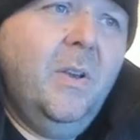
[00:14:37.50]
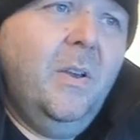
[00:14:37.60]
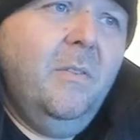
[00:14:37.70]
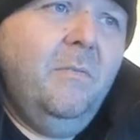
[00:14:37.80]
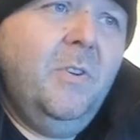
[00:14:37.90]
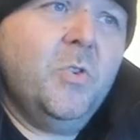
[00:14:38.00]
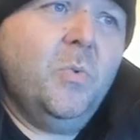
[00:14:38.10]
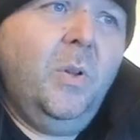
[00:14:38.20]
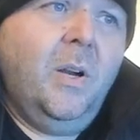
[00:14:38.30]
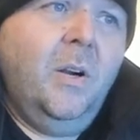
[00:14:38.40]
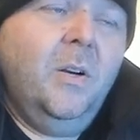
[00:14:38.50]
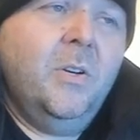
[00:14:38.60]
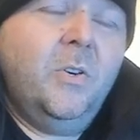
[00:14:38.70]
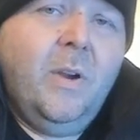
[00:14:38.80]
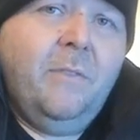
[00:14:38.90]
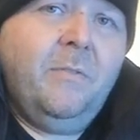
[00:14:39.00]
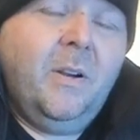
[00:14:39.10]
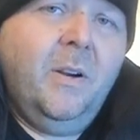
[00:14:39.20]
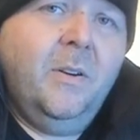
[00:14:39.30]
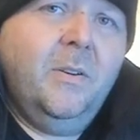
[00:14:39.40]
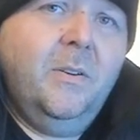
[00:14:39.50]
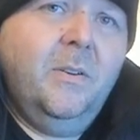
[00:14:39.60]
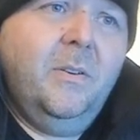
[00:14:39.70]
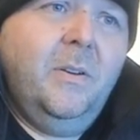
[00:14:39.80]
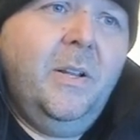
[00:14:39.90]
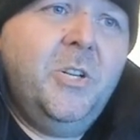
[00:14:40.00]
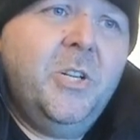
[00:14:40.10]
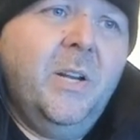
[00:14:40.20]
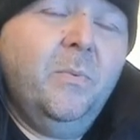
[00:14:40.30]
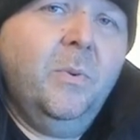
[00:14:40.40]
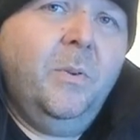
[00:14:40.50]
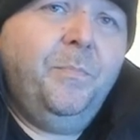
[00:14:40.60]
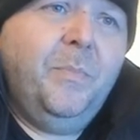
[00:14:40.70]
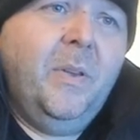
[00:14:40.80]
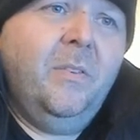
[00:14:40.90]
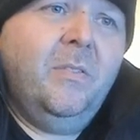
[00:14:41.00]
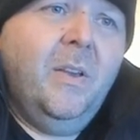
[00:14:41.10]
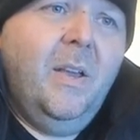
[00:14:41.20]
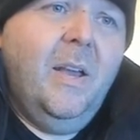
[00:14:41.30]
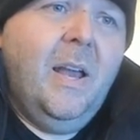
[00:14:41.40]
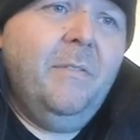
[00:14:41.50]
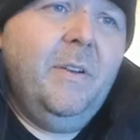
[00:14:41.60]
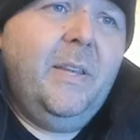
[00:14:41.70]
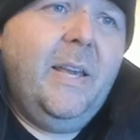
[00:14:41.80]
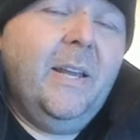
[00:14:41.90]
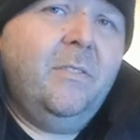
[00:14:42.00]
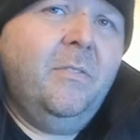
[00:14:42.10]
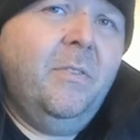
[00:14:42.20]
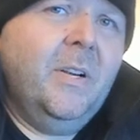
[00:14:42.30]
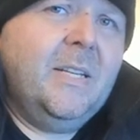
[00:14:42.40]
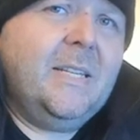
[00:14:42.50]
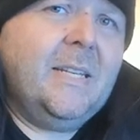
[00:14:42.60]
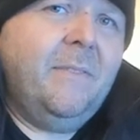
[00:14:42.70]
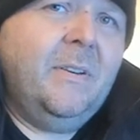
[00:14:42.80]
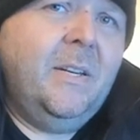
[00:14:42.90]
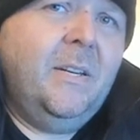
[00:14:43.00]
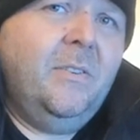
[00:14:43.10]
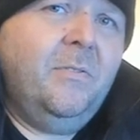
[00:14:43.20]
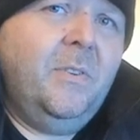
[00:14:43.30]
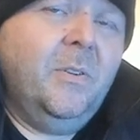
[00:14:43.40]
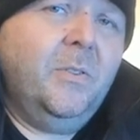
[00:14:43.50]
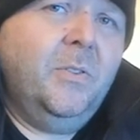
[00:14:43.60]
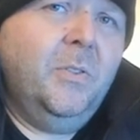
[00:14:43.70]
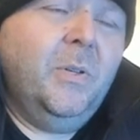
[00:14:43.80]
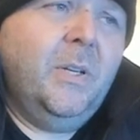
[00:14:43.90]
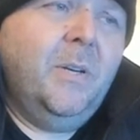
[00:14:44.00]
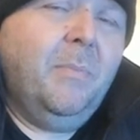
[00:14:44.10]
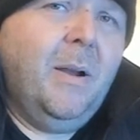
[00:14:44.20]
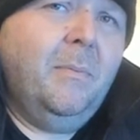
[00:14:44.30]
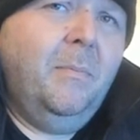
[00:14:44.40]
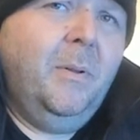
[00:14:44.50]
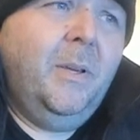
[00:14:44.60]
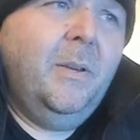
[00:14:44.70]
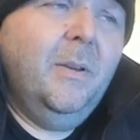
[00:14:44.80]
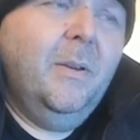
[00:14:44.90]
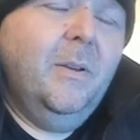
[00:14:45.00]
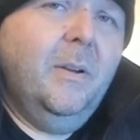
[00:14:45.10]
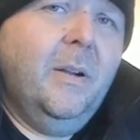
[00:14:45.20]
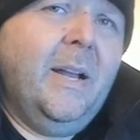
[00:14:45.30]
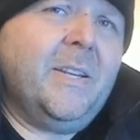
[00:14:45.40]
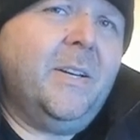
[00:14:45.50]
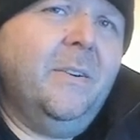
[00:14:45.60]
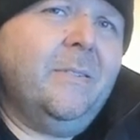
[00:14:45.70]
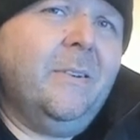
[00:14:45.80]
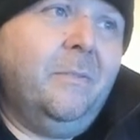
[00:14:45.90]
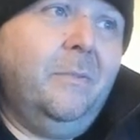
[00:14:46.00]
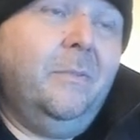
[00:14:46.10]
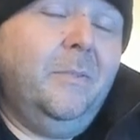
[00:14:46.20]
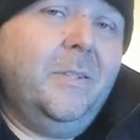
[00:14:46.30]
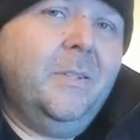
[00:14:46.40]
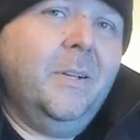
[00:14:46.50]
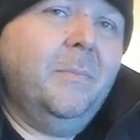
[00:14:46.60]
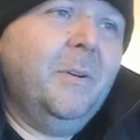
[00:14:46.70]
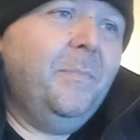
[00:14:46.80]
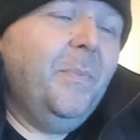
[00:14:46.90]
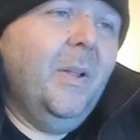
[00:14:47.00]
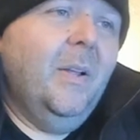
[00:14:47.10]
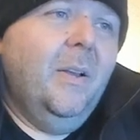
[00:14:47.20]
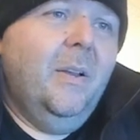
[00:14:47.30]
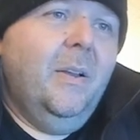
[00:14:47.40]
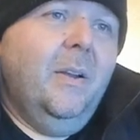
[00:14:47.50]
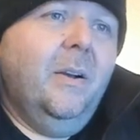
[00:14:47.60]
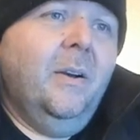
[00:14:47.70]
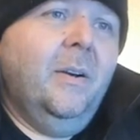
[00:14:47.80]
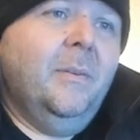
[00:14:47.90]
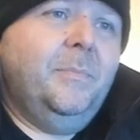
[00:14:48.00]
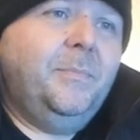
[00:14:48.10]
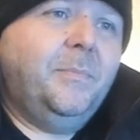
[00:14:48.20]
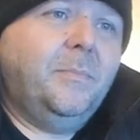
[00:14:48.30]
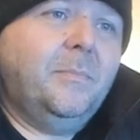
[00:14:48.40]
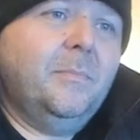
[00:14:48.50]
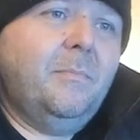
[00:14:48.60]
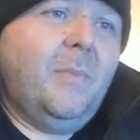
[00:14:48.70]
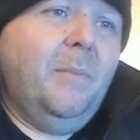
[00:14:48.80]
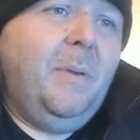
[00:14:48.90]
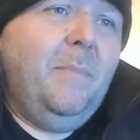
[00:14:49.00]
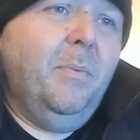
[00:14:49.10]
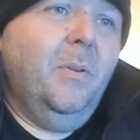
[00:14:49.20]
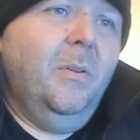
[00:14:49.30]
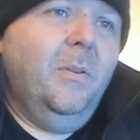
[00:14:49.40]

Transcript: visual art, graphic art in general, is everything has a very 70s feel to it. You're probably asking yourself, what's he talking about? Um, people,